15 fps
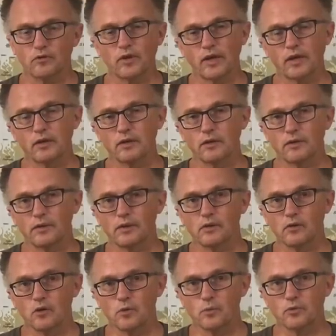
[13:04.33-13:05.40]
secondary
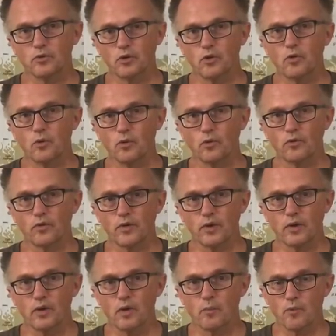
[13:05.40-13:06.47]
loops to cool
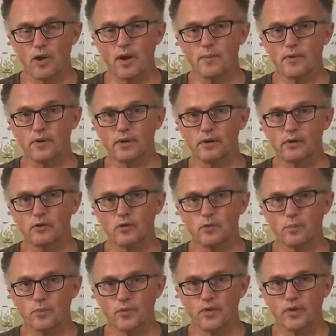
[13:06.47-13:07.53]
the primary
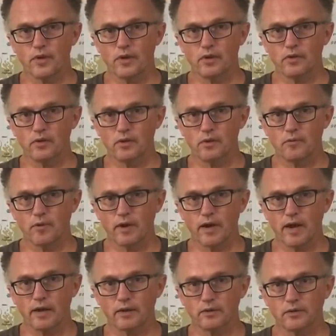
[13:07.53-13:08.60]
loop, the, the
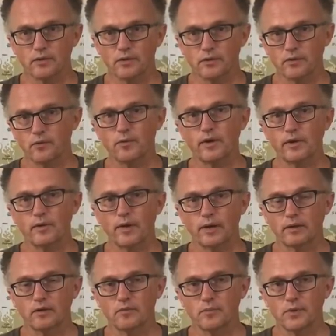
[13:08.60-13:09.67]
reactor, the
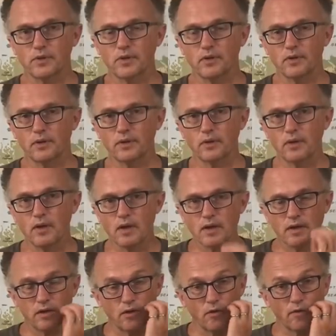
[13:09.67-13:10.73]
radioactive material,
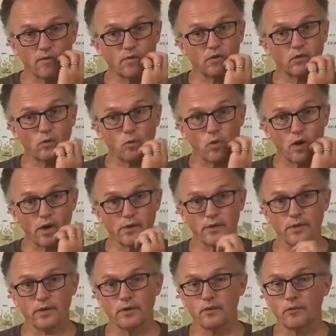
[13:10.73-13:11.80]
you know, if it's a
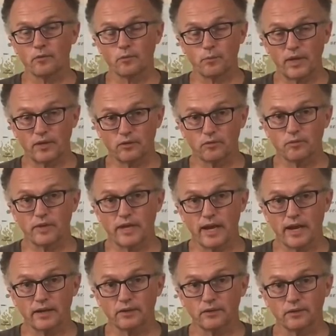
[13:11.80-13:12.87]
water-based
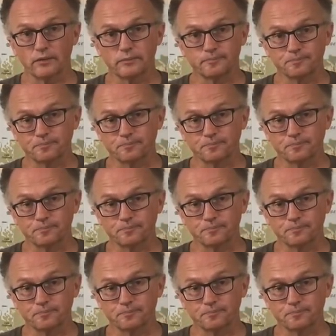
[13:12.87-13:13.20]
reactor.